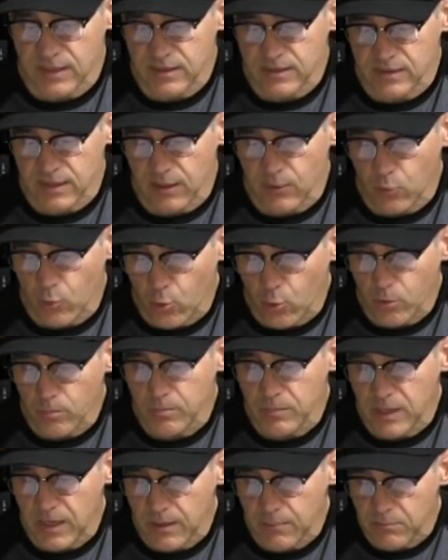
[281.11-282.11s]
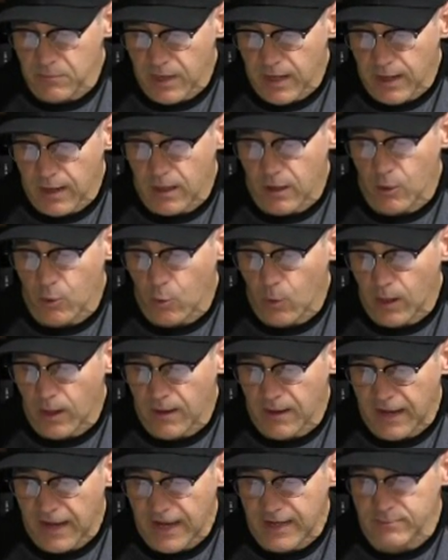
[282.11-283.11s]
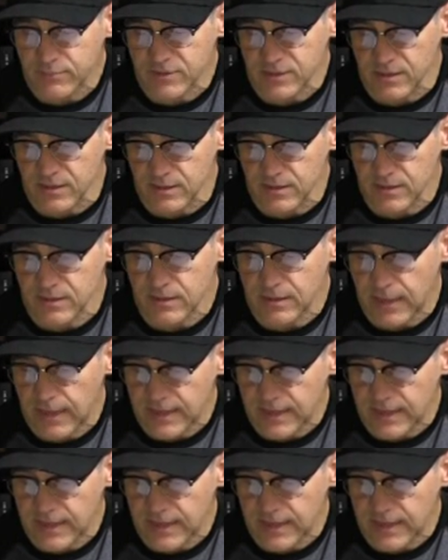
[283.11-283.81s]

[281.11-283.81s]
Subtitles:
as I warned them now while absent,